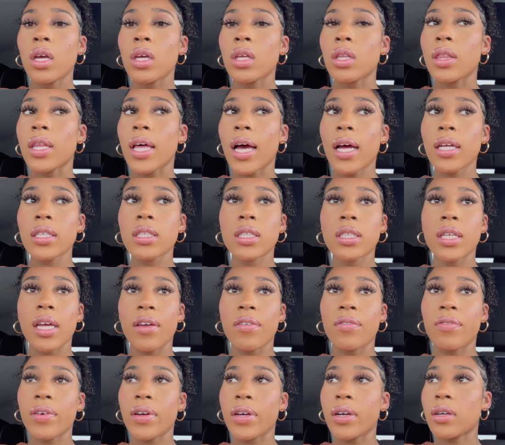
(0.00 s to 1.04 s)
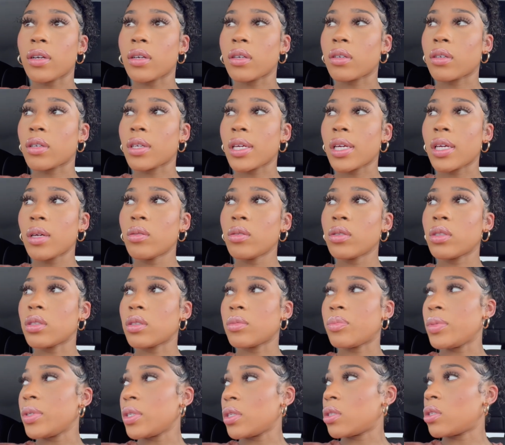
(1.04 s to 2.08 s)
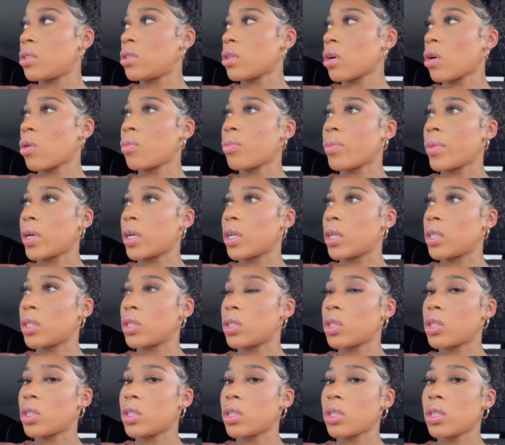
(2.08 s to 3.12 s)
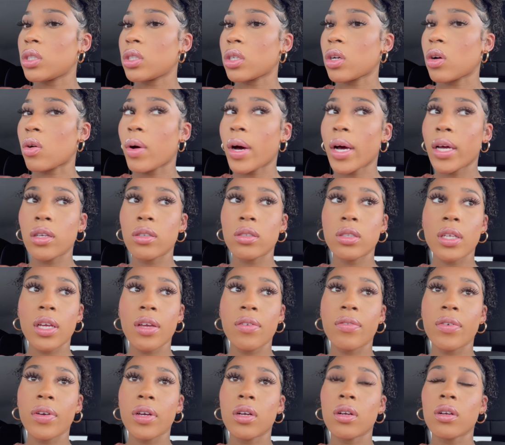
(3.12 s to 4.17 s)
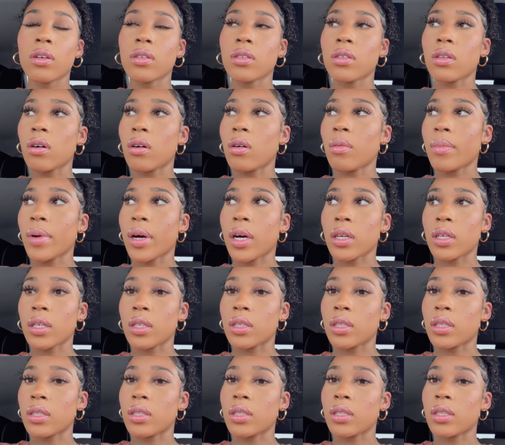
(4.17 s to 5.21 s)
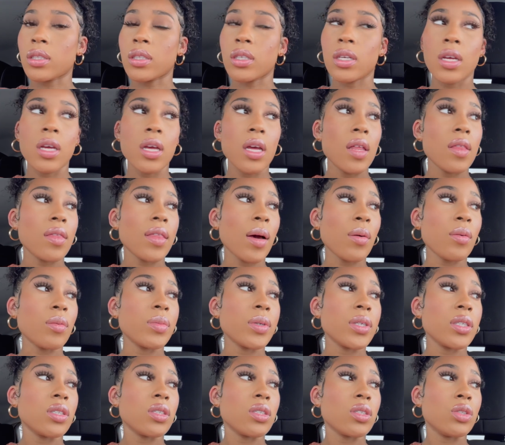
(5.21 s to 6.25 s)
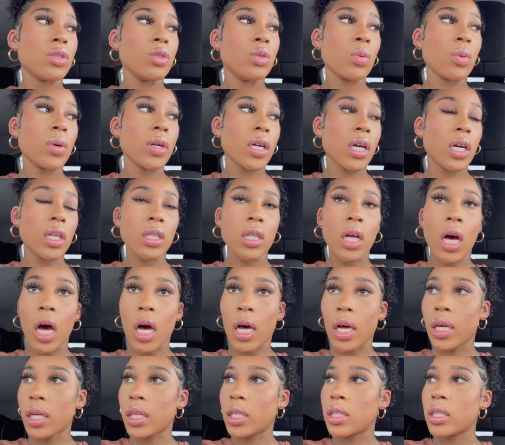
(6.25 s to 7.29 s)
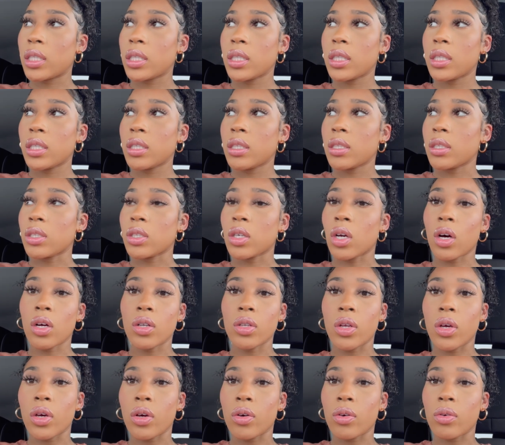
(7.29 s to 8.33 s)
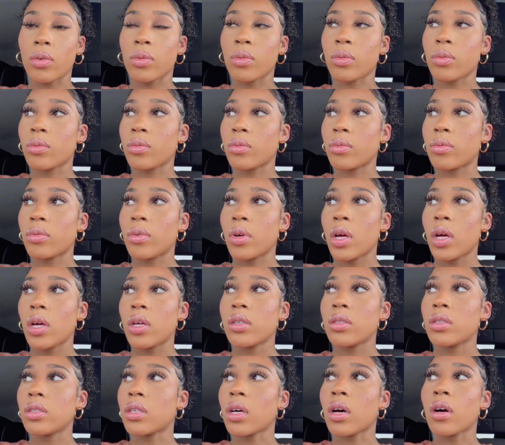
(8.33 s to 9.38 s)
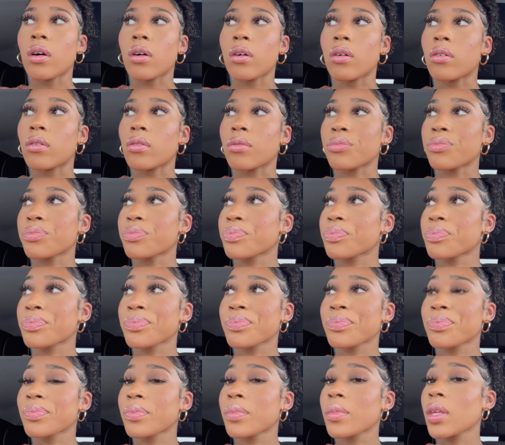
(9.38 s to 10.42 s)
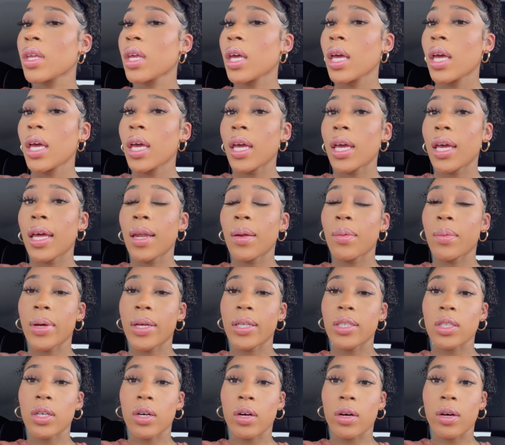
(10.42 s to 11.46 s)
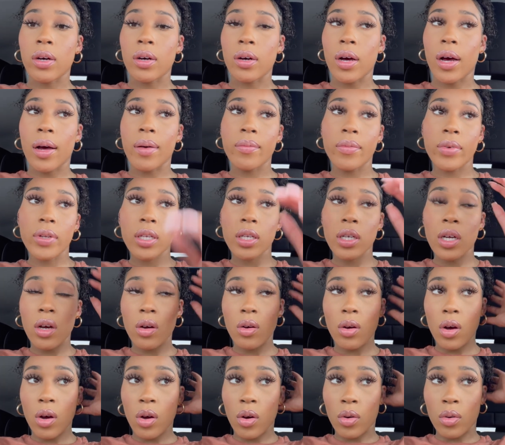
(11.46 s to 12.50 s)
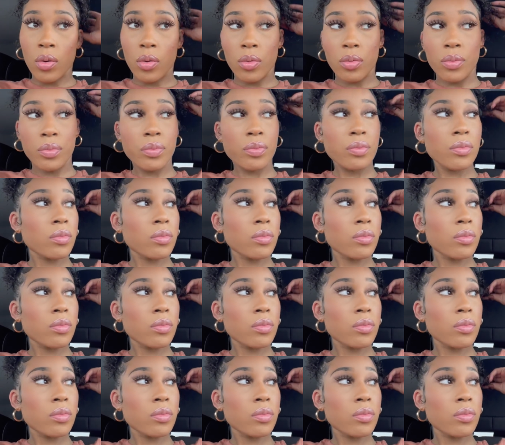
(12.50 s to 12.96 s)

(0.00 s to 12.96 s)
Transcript: that state fair, it would just be so much. Ohio State Fair, oh my goodness, that would be just doing a lot, y'all know. So anyways, y'all, I'm finna go home